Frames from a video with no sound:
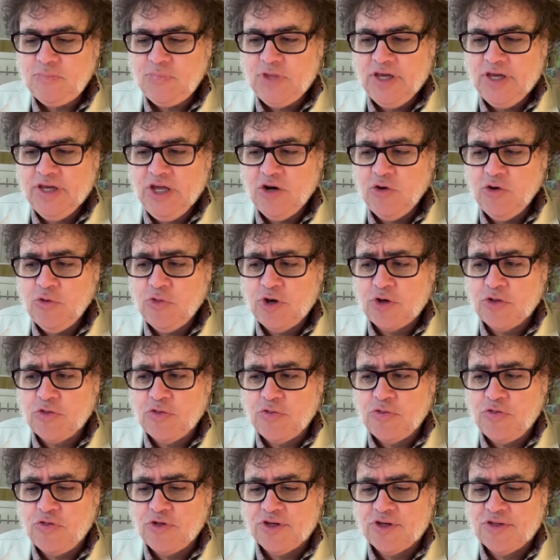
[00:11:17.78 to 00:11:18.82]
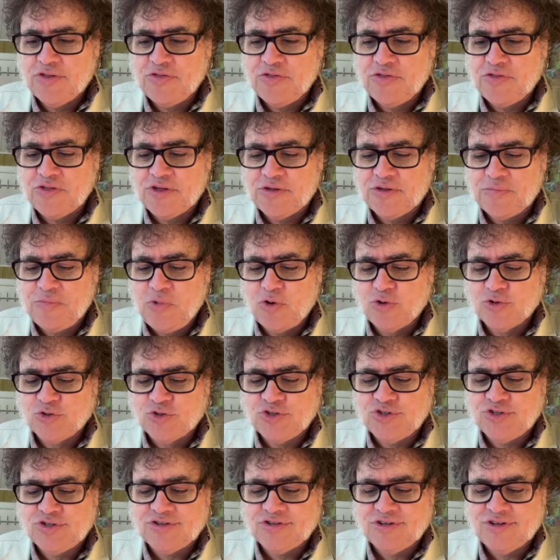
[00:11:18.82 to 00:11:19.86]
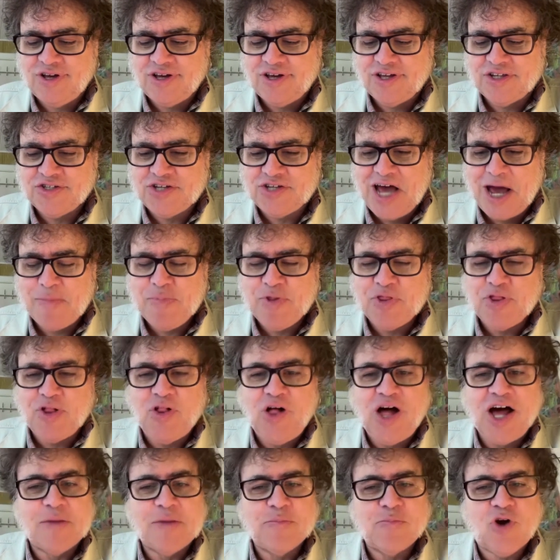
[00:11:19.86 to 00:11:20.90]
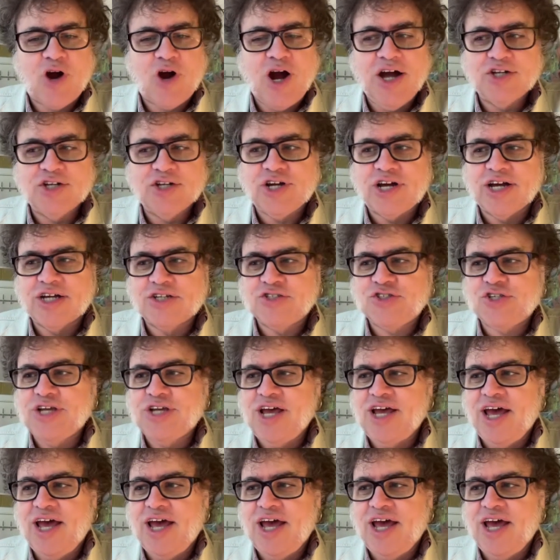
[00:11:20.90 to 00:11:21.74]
the most top of the line projects,